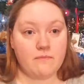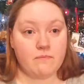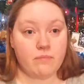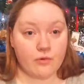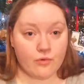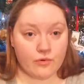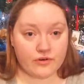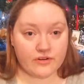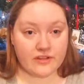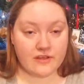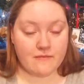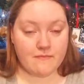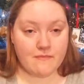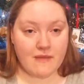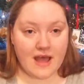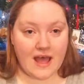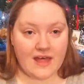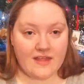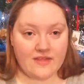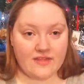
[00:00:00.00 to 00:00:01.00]
Border
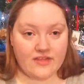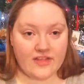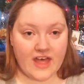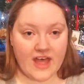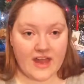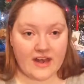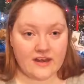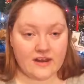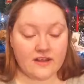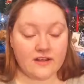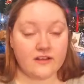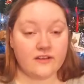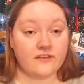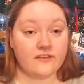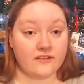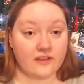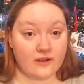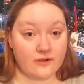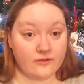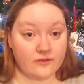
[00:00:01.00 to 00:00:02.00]
them and then
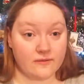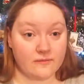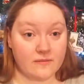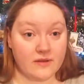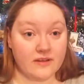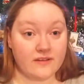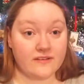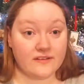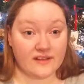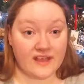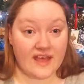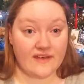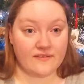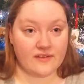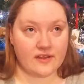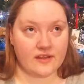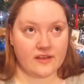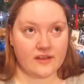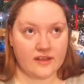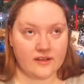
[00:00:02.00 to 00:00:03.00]
sew them
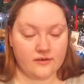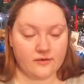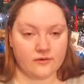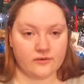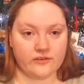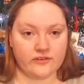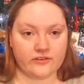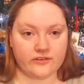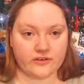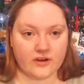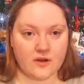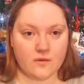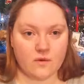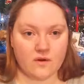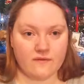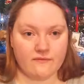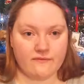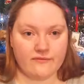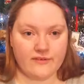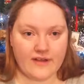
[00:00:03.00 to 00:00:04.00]
together in order to create
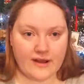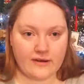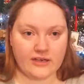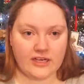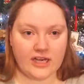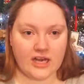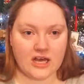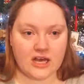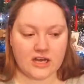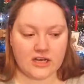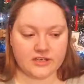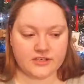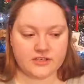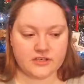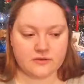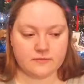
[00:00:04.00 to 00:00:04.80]
one very large.